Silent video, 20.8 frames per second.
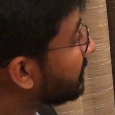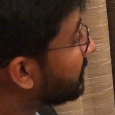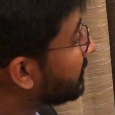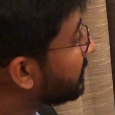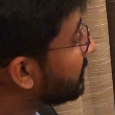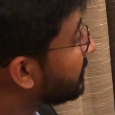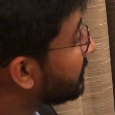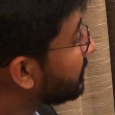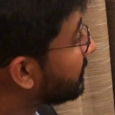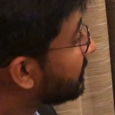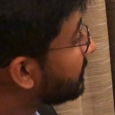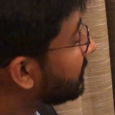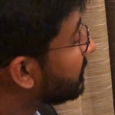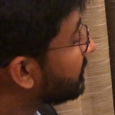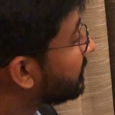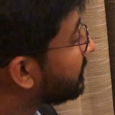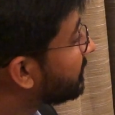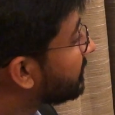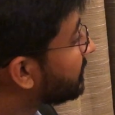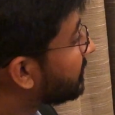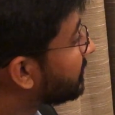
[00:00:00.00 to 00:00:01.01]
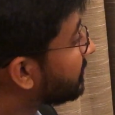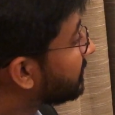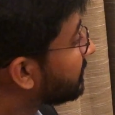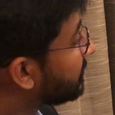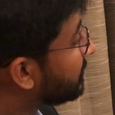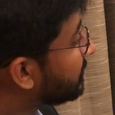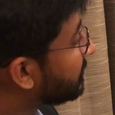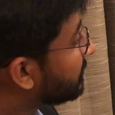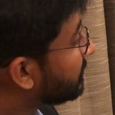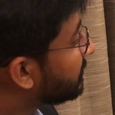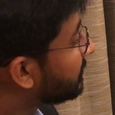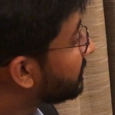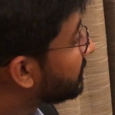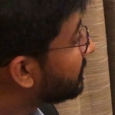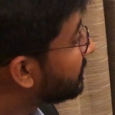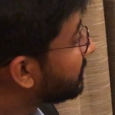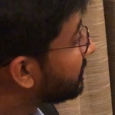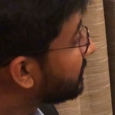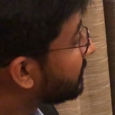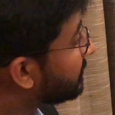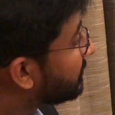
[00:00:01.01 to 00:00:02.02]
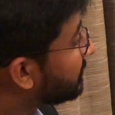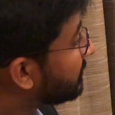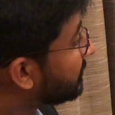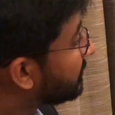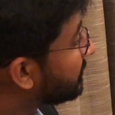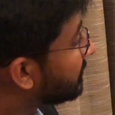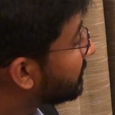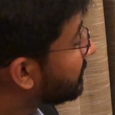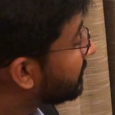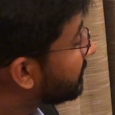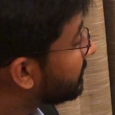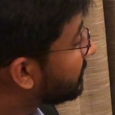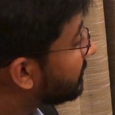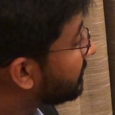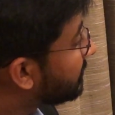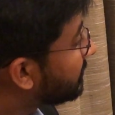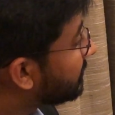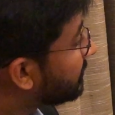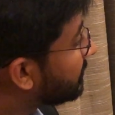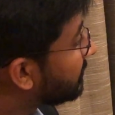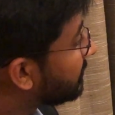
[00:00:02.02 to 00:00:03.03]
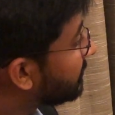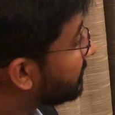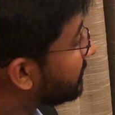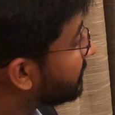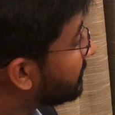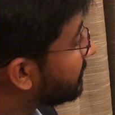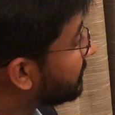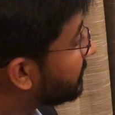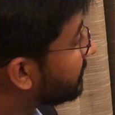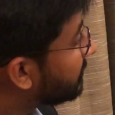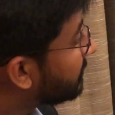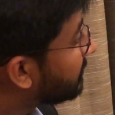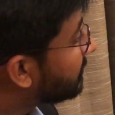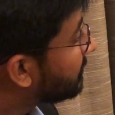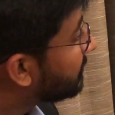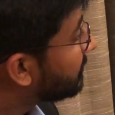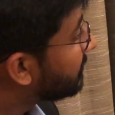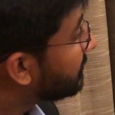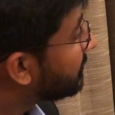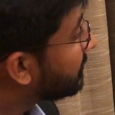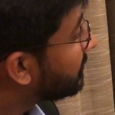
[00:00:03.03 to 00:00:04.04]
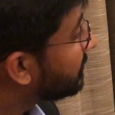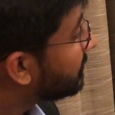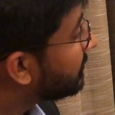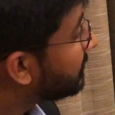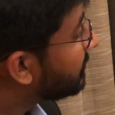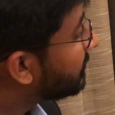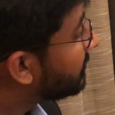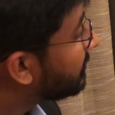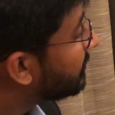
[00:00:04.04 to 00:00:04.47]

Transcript: No words are spoken by the person on screen.